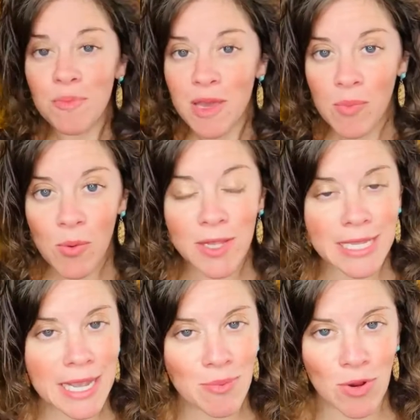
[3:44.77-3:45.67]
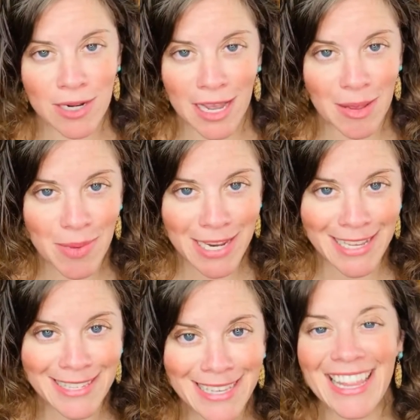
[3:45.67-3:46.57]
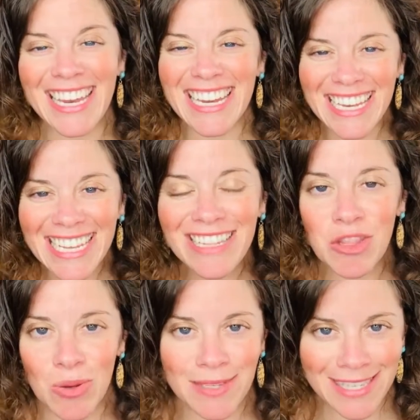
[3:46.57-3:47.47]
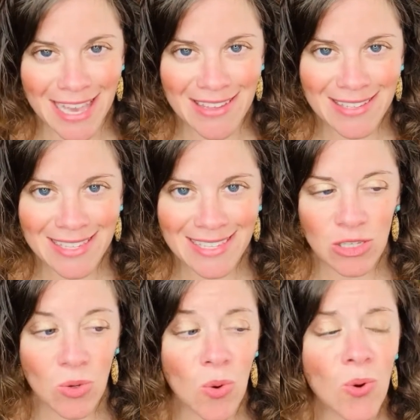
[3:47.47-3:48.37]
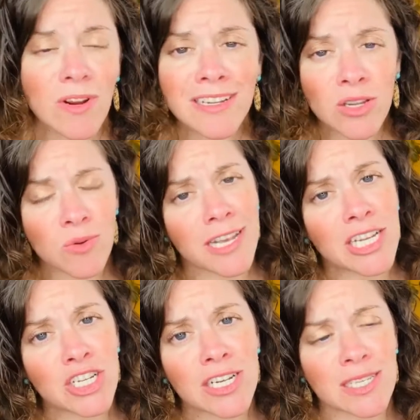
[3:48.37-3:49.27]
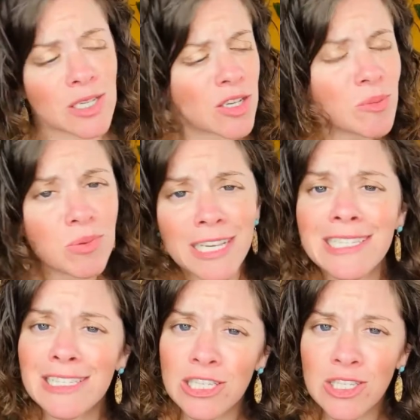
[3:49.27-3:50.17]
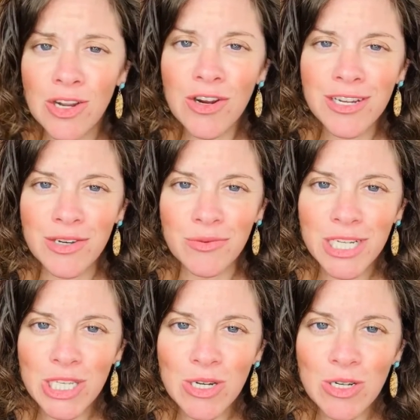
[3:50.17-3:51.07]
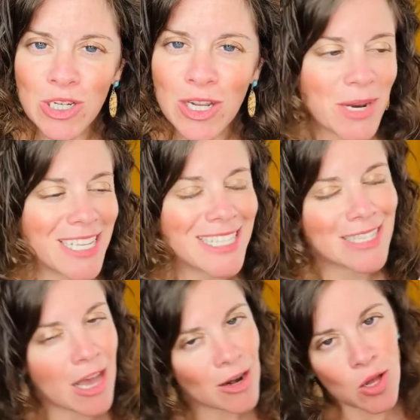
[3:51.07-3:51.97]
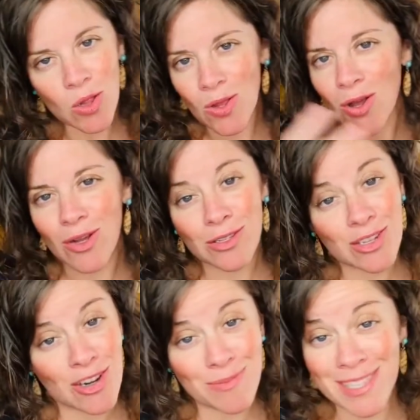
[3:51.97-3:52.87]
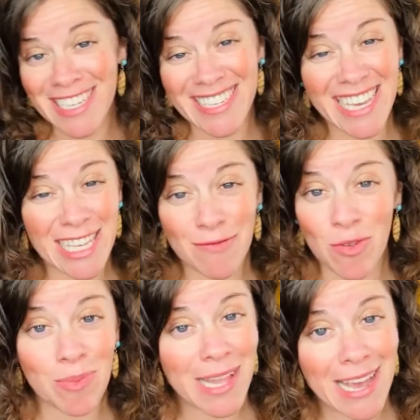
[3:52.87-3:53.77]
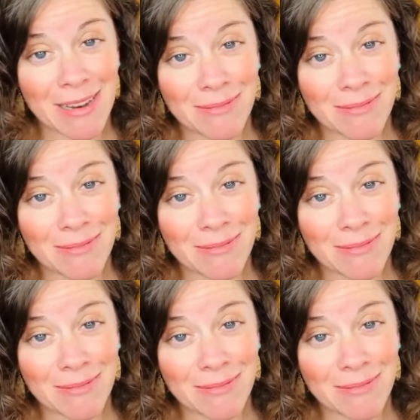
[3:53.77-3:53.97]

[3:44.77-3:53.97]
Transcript: people with type 1 diabetes that need those cells. So organ donation is a good place to start in research, but it's not a long-term successful plan.